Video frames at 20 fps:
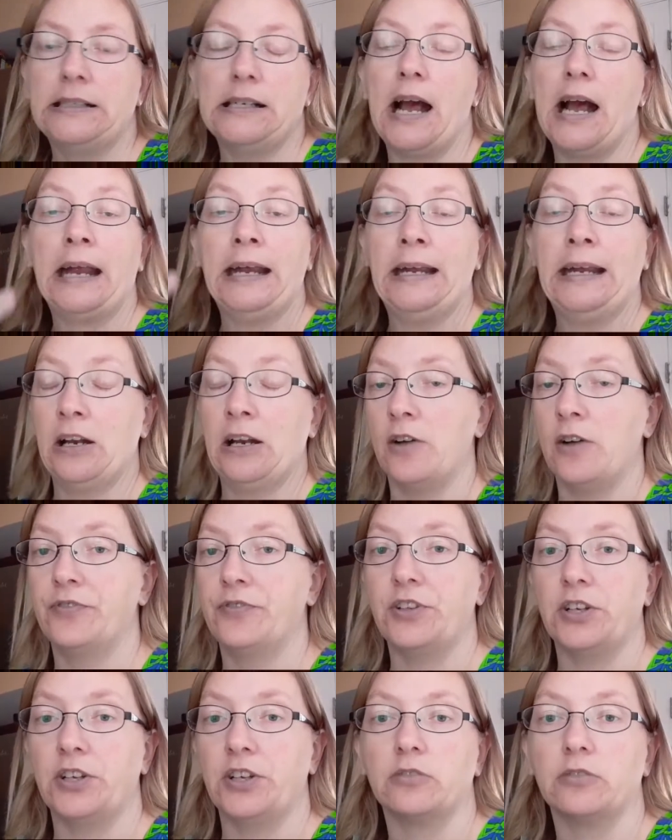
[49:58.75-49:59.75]
I get off
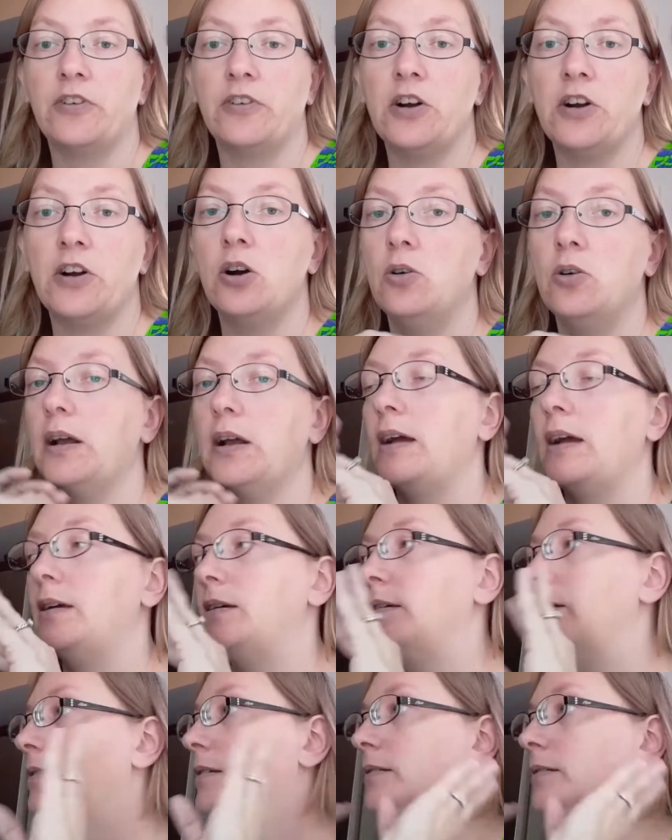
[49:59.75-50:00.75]
the phone,
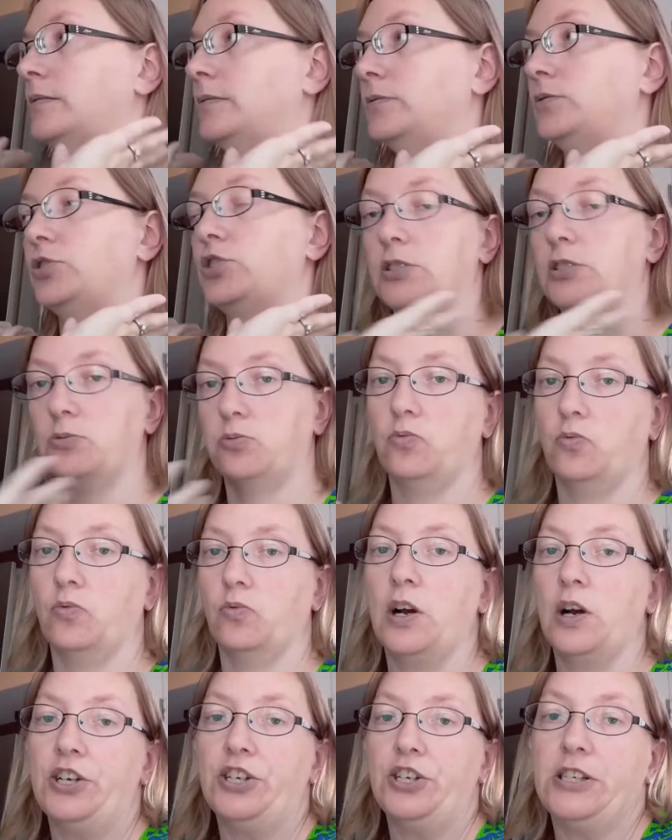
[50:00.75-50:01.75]
I just
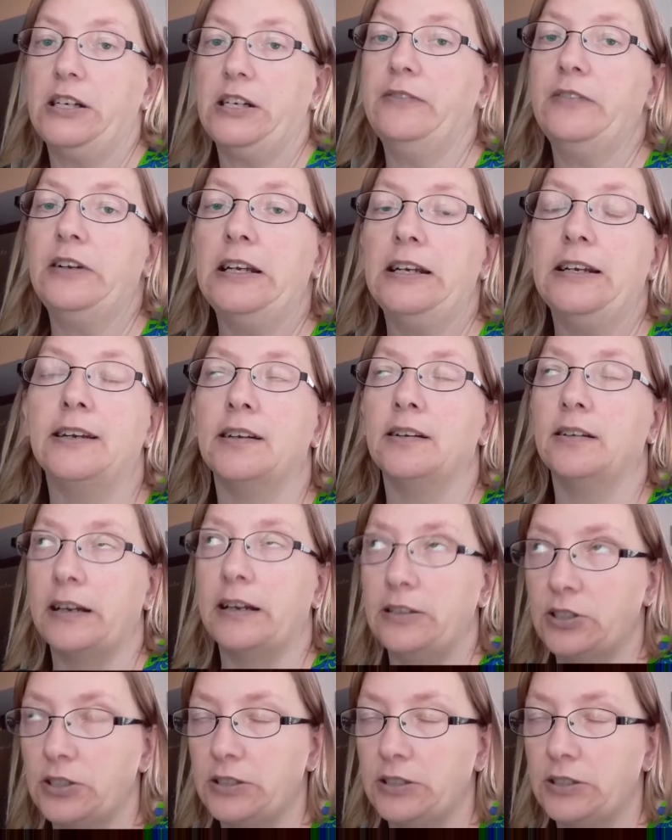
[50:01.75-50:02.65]
watch TV and I